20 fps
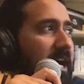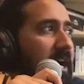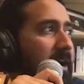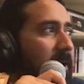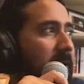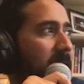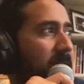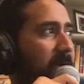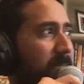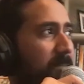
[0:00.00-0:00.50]

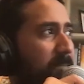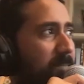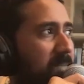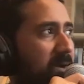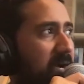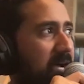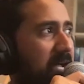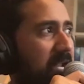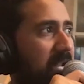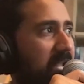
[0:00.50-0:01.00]
Um,
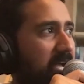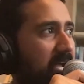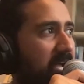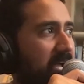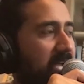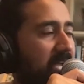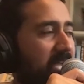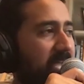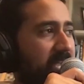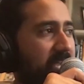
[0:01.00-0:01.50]
I
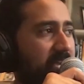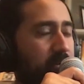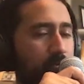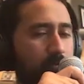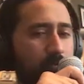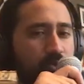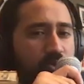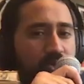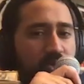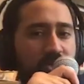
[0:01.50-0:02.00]
like
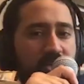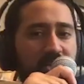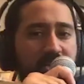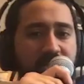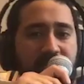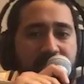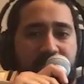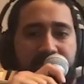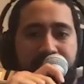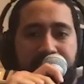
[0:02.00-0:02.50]
Ocean
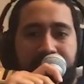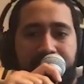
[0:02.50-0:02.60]
Tide